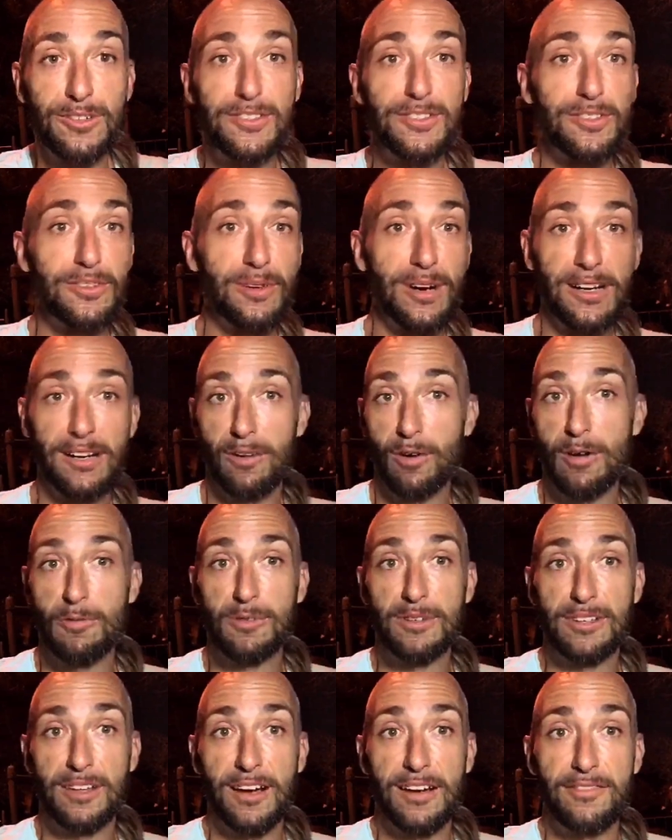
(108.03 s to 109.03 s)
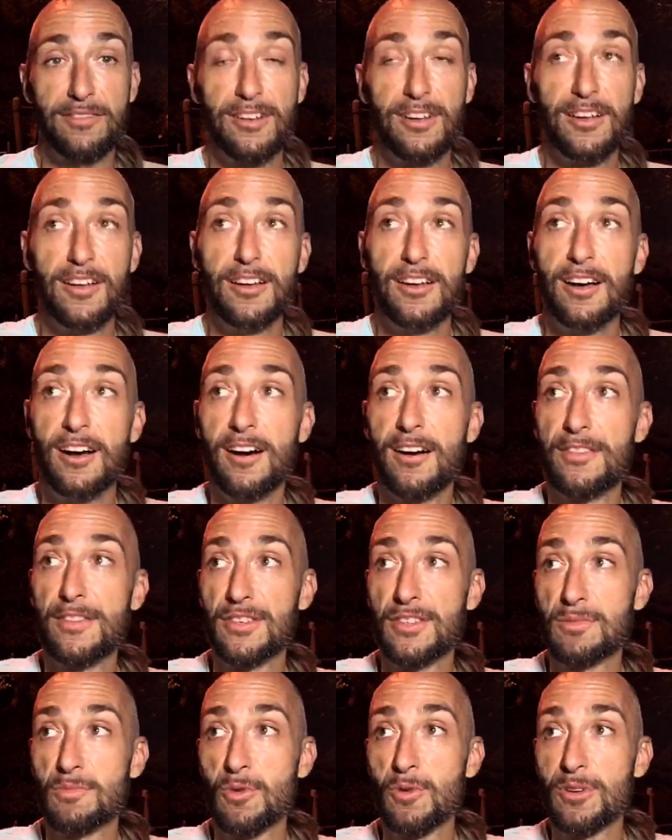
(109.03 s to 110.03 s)
So I went live
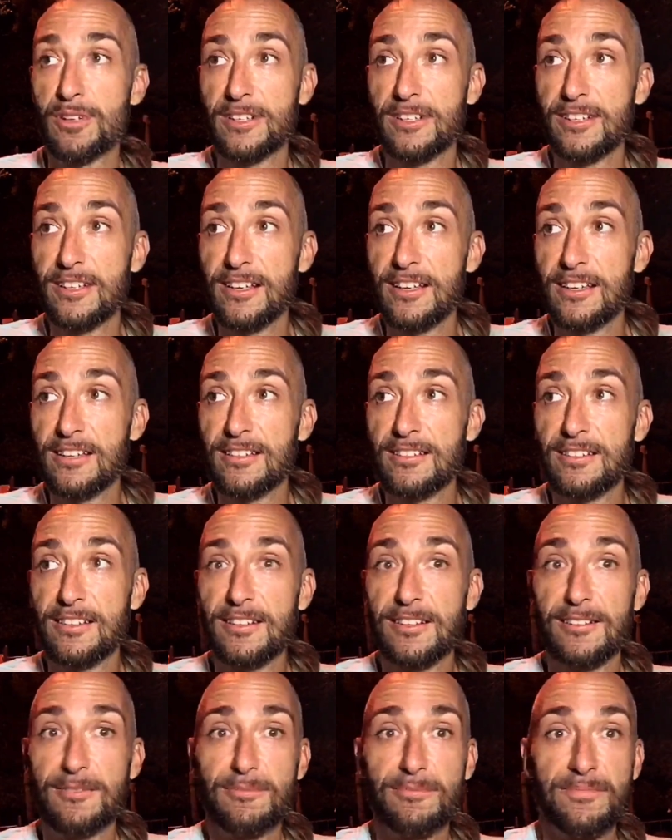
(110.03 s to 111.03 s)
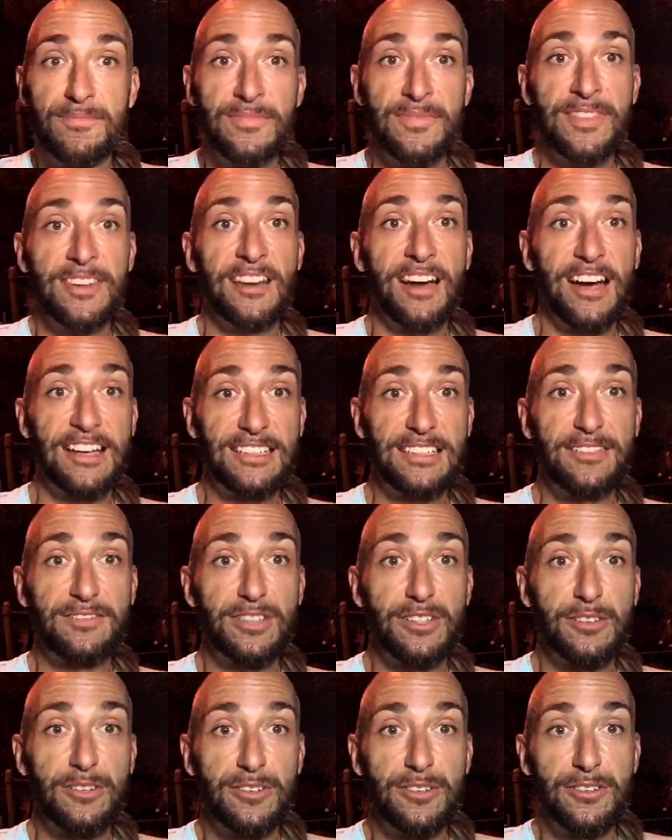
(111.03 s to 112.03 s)
this morning, and I gifted
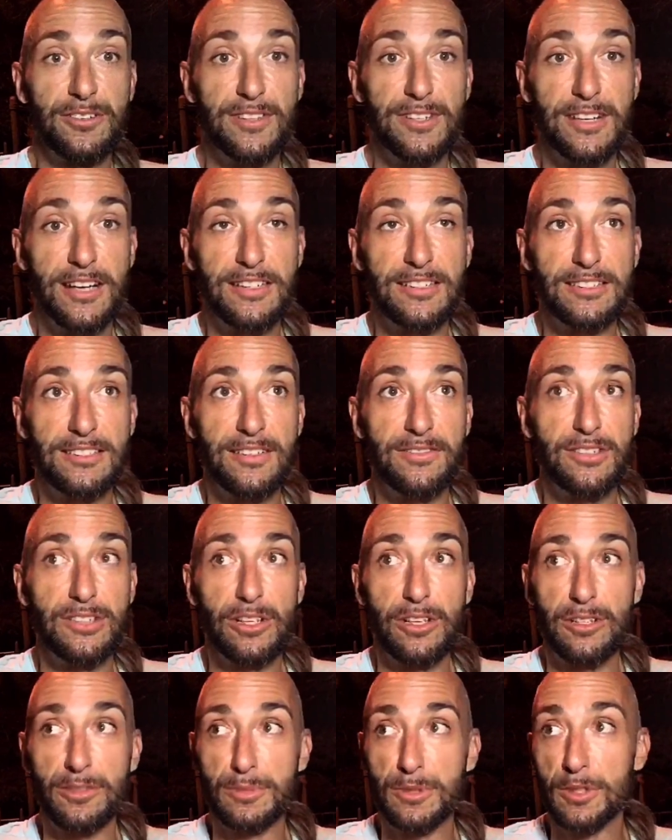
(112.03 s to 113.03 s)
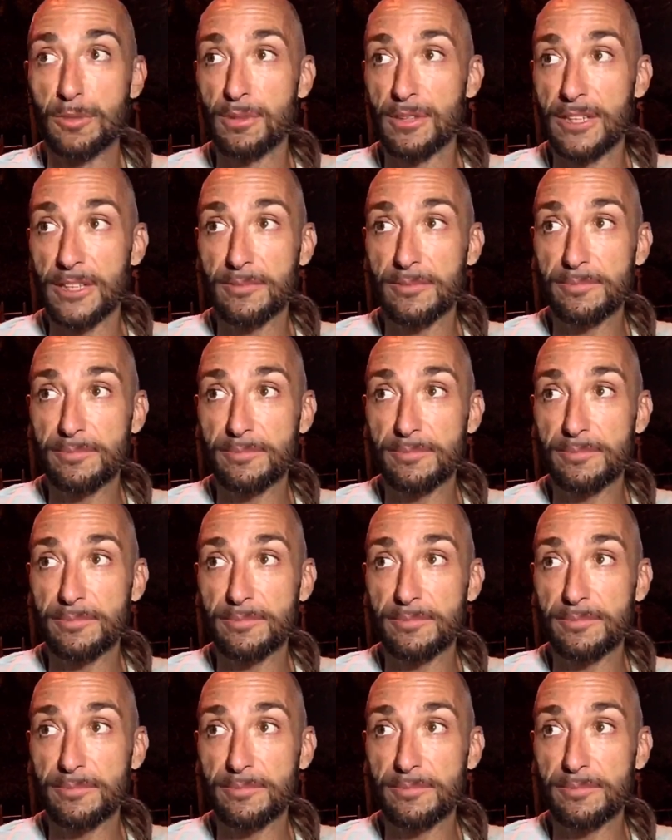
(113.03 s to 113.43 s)
her the $97 meal plan